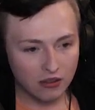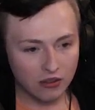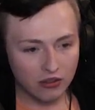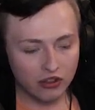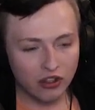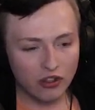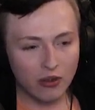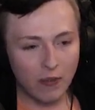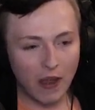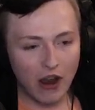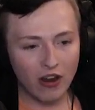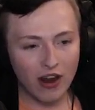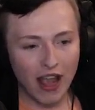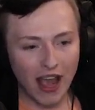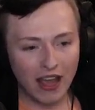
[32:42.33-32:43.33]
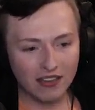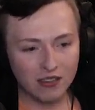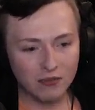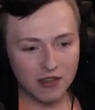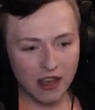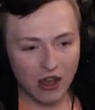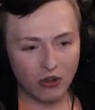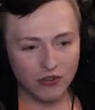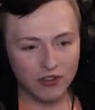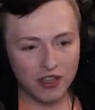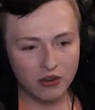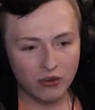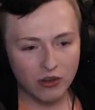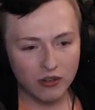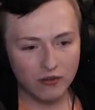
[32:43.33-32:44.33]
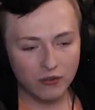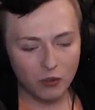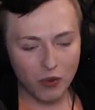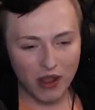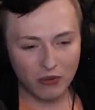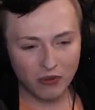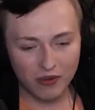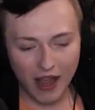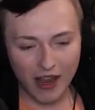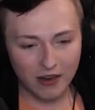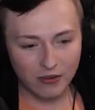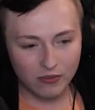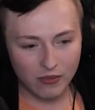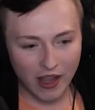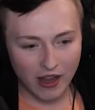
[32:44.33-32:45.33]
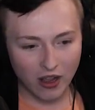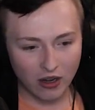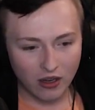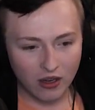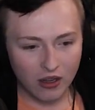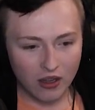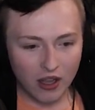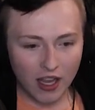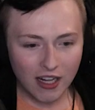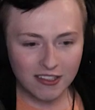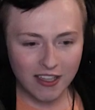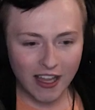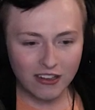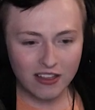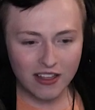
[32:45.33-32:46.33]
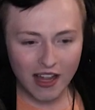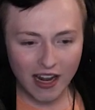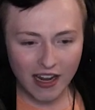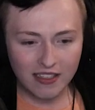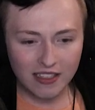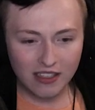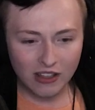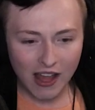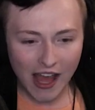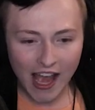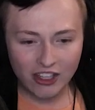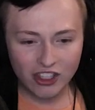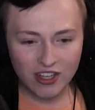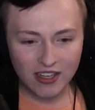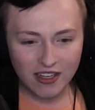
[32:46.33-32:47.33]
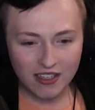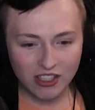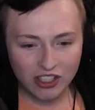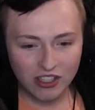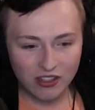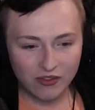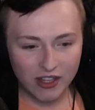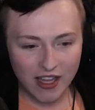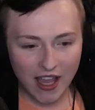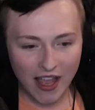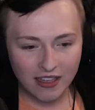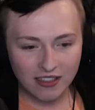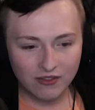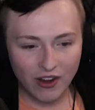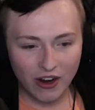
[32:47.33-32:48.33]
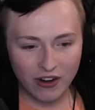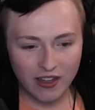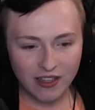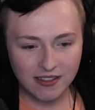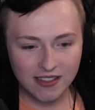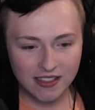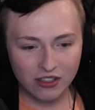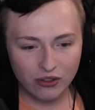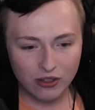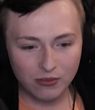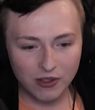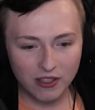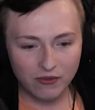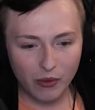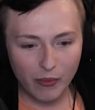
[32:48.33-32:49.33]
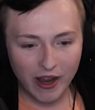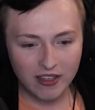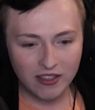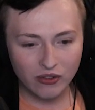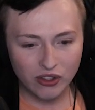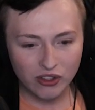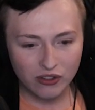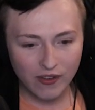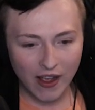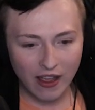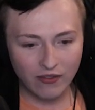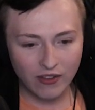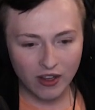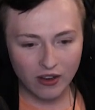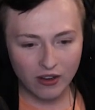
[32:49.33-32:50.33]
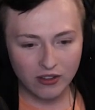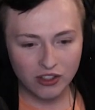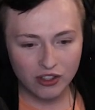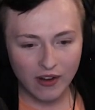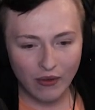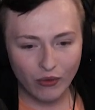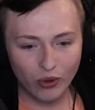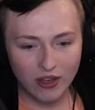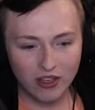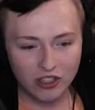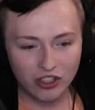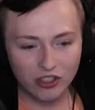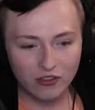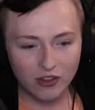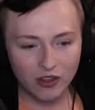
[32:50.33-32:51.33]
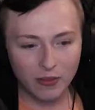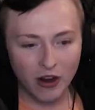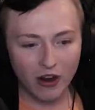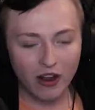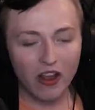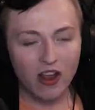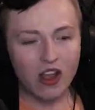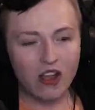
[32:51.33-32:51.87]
So the parent has to be healthy in order... Wait, hang on. It is likely that ideal hatching conditions for the eggs vary considerably from ideal survival conditions for the parent.